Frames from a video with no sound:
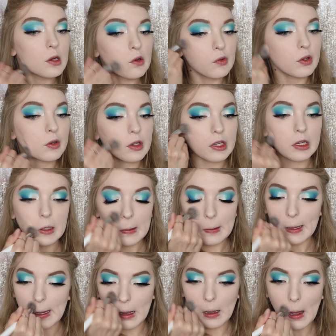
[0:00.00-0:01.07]
If you can hear
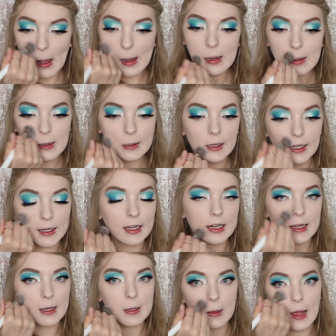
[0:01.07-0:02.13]
like
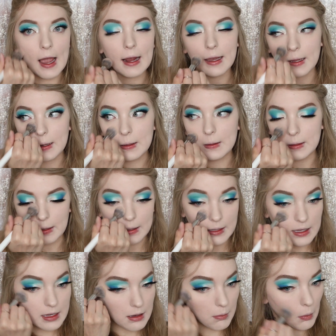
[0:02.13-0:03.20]
clickety clacking on a
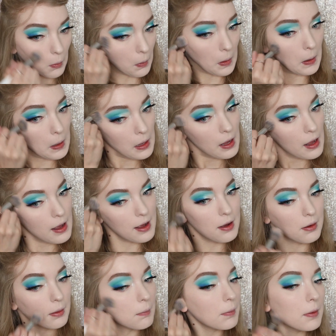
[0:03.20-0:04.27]
keyboard,
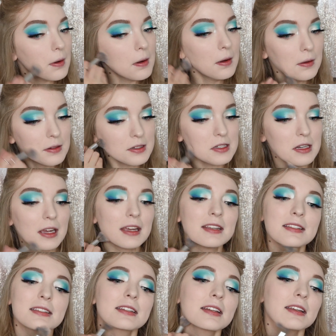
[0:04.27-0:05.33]

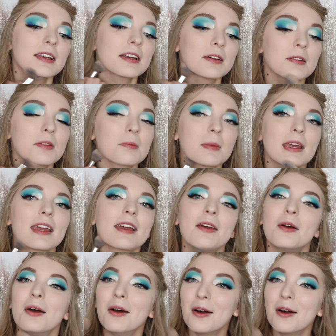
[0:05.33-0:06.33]
Jay's sitting here with me